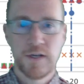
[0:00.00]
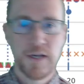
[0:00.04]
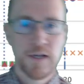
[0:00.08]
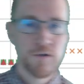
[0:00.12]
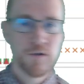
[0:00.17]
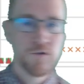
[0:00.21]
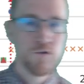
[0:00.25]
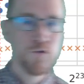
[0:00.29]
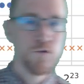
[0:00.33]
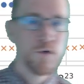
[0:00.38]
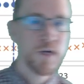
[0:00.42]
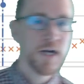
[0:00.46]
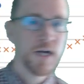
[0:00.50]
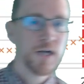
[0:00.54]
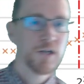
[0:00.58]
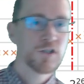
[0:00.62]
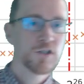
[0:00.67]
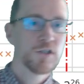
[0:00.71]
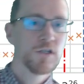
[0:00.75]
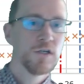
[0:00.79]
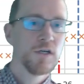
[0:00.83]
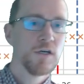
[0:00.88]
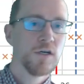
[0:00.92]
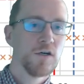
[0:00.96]
L2 cache,
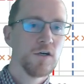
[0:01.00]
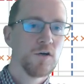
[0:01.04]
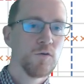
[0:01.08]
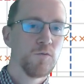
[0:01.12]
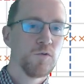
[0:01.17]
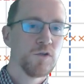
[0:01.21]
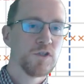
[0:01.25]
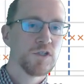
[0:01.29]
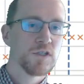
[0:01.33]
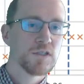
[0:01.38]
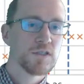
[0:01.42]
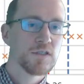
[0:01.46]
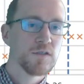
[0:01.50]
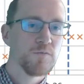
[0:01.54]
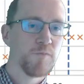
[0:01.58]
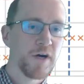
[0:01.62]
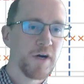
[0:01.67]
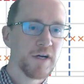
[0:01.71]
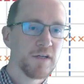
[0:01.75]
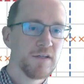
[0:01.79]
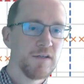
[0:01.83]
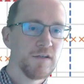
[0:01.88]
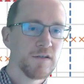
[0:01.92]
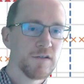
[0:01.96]
which is marked here.